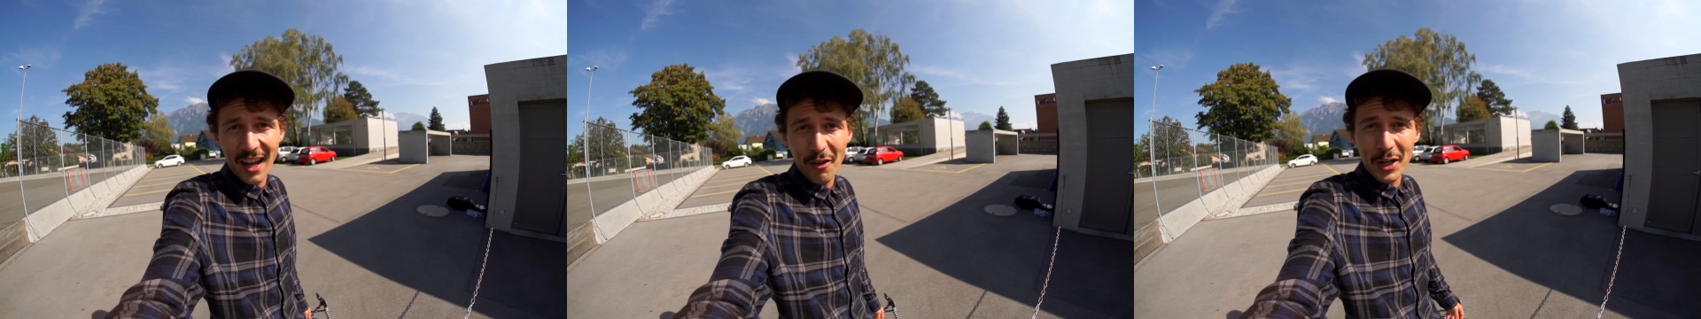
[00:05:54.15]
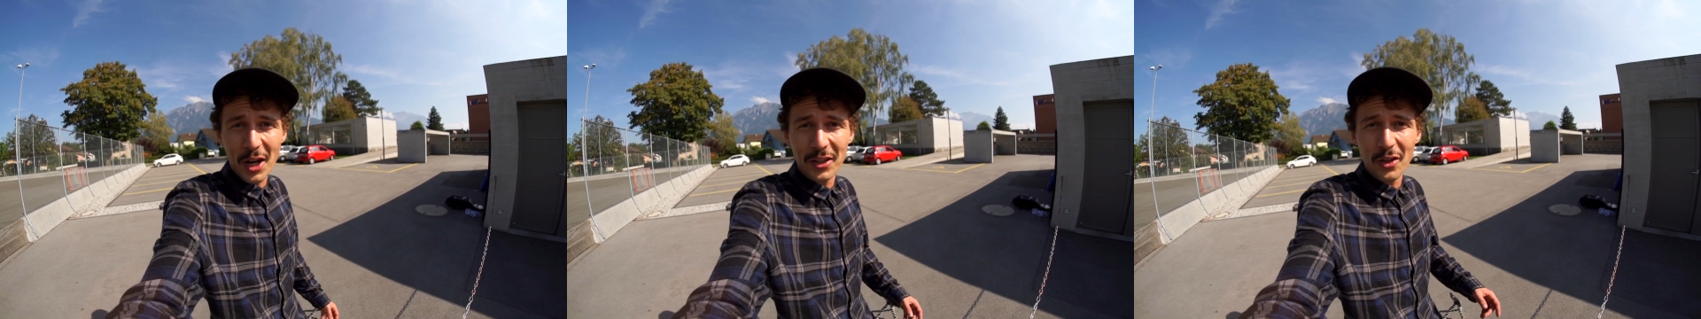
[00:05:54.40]
Now
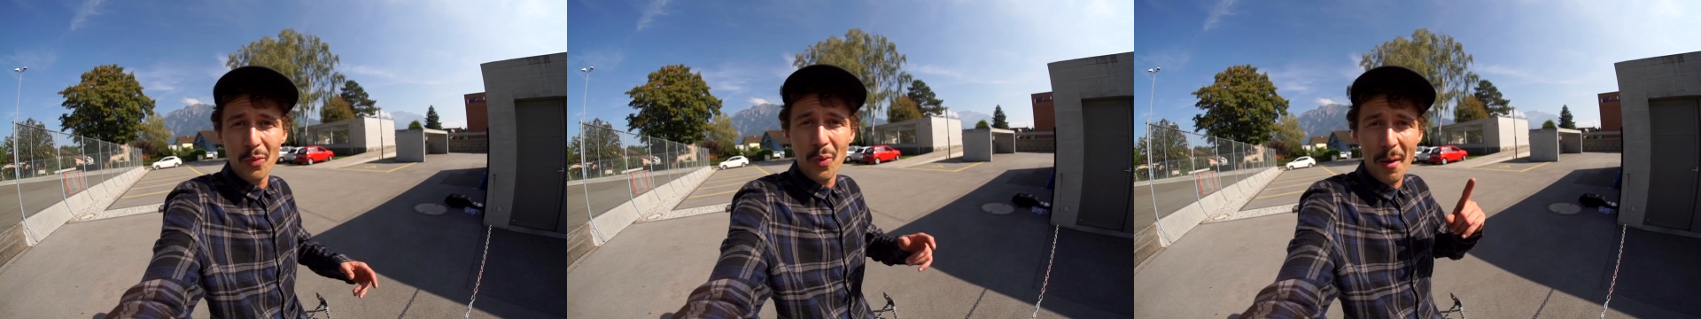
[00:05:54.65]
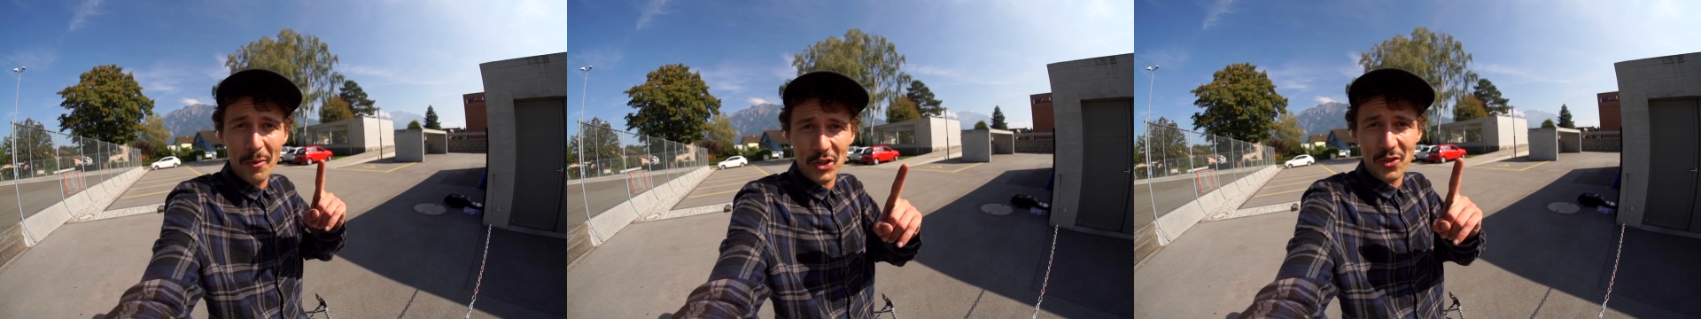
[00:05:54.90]
we're gonna do
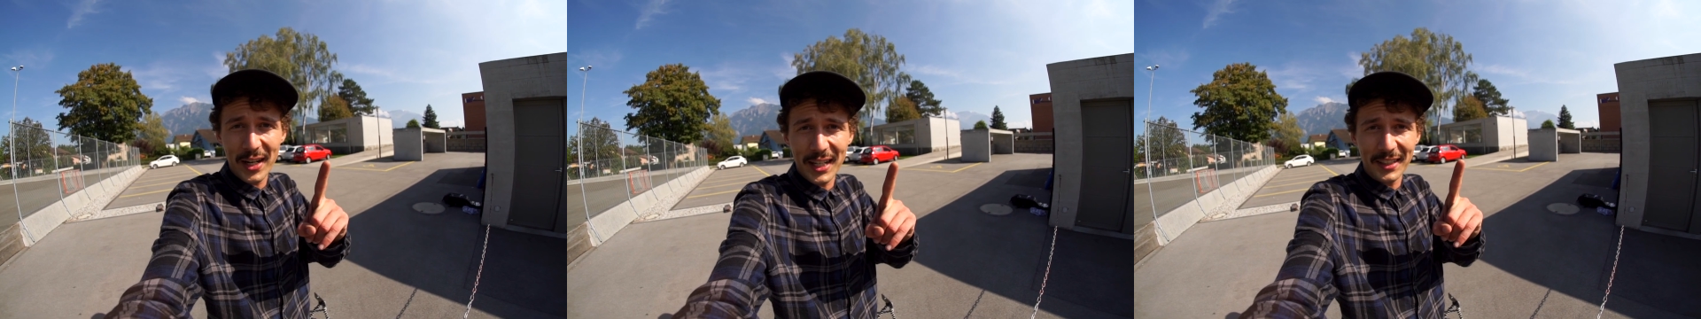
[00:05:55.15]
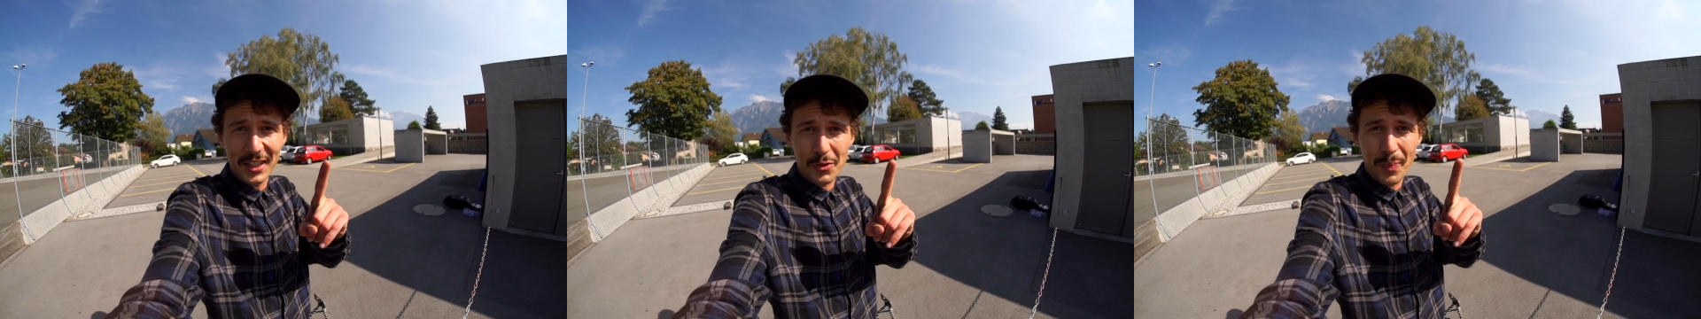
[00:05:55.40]
one more trick
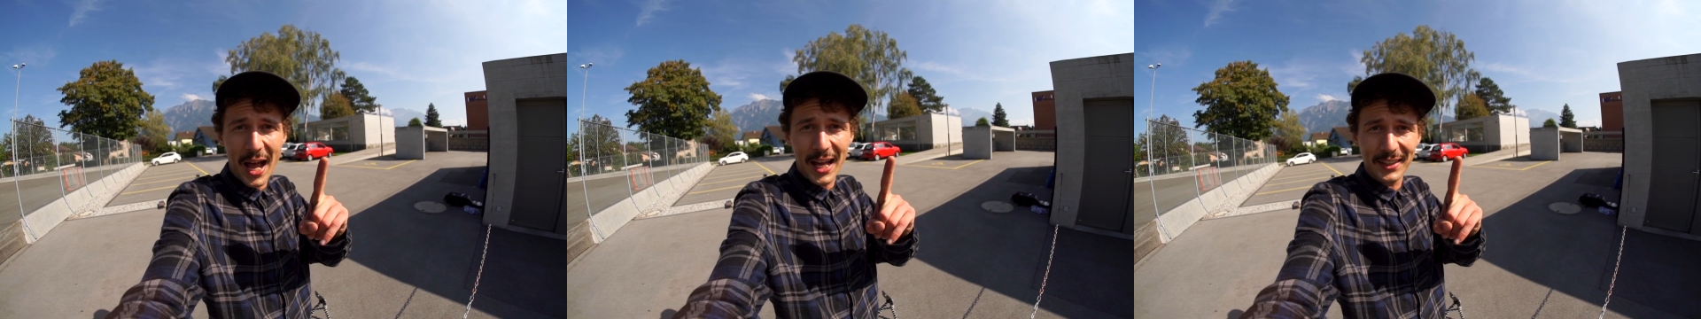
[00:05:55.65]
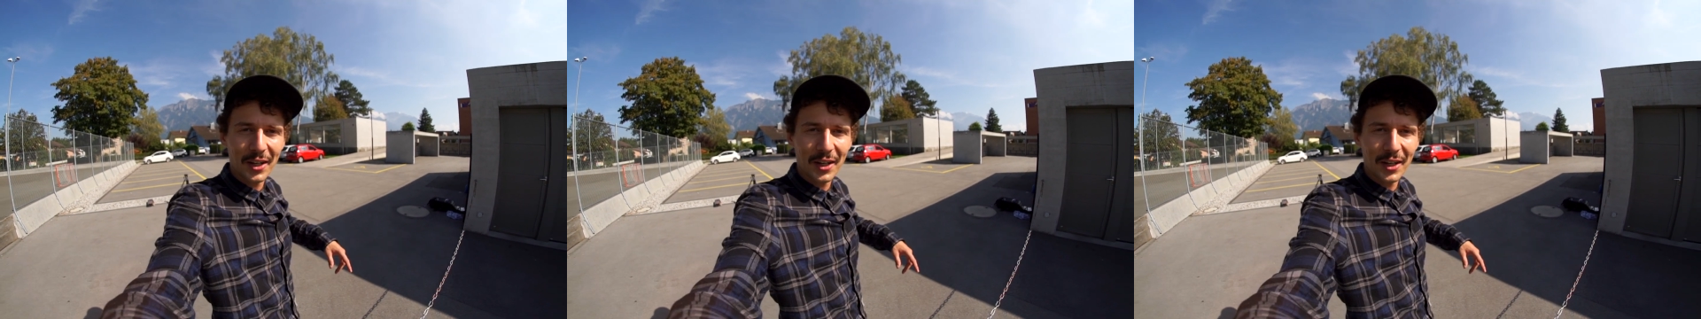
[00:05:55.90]
at this spot.